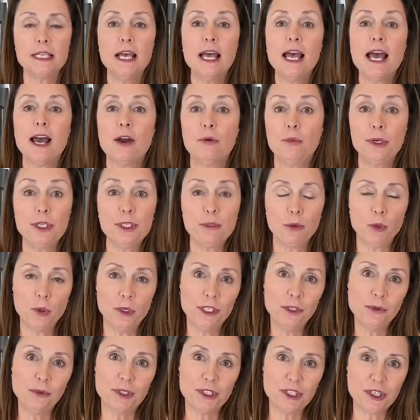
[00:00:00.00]
at which point you
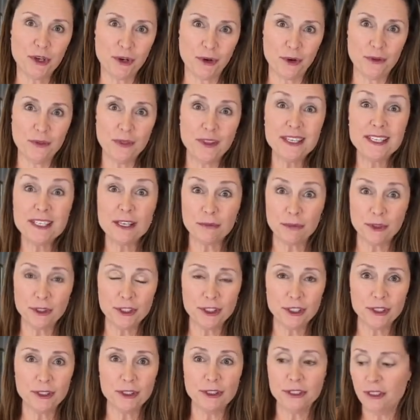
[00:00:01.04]
will turn the
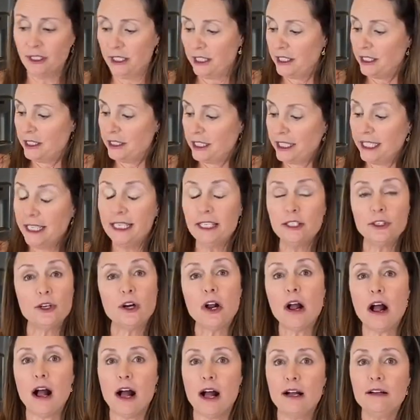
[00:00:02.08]
temperature, the heater
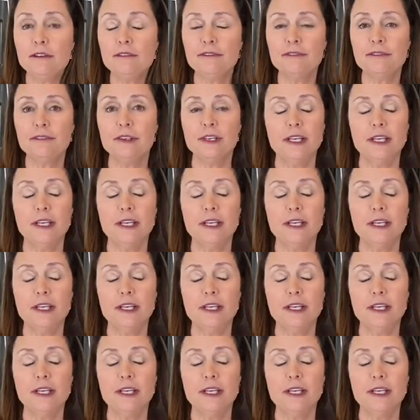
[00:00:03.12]
off,